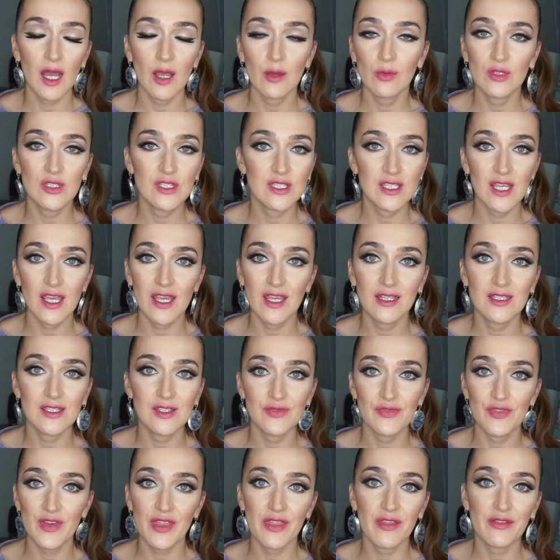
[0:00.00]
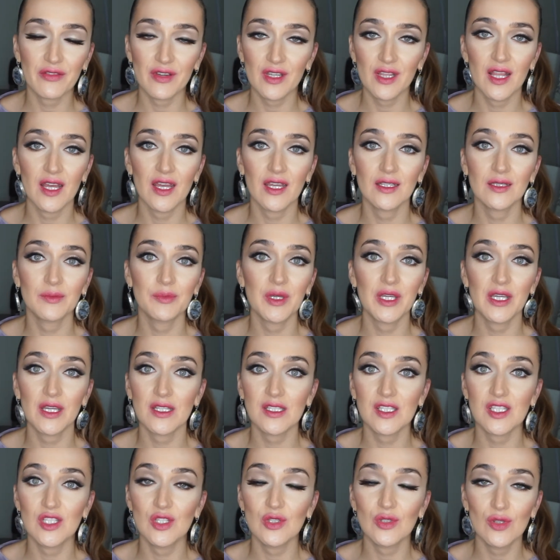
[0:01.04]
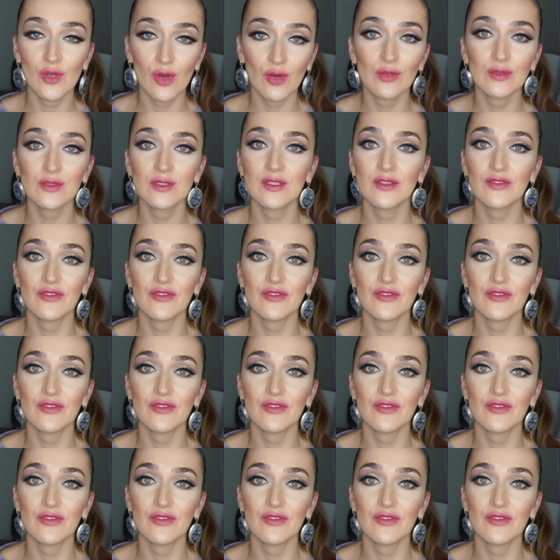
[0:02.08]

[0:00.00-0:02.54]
I would say it's feathery light because you don't